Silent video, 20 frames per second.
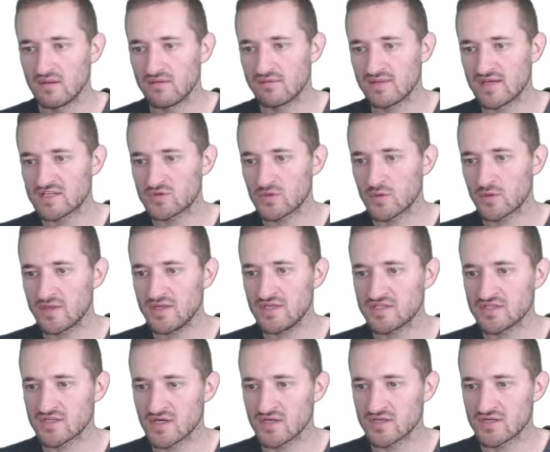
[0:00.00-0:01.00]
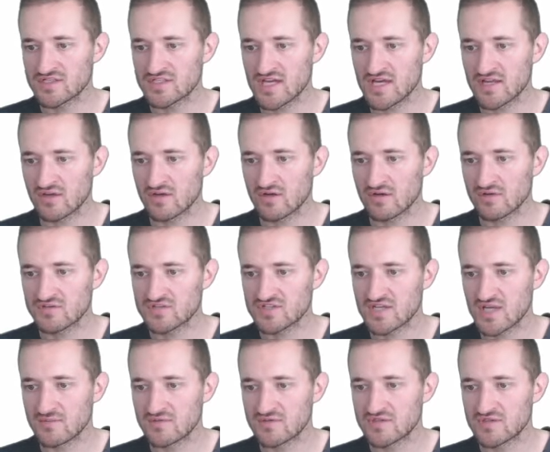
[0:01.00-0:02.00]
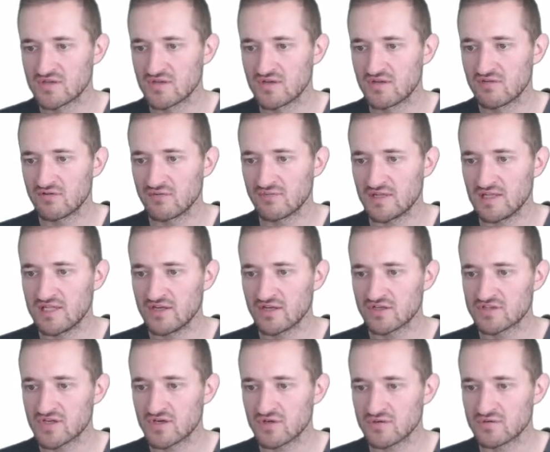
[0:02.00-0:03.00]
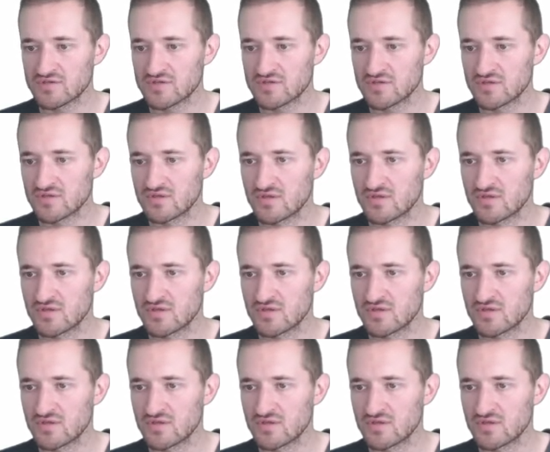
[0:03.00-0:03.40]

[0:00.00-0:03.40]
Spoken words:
That's where we need to understand a concept from the Linux host.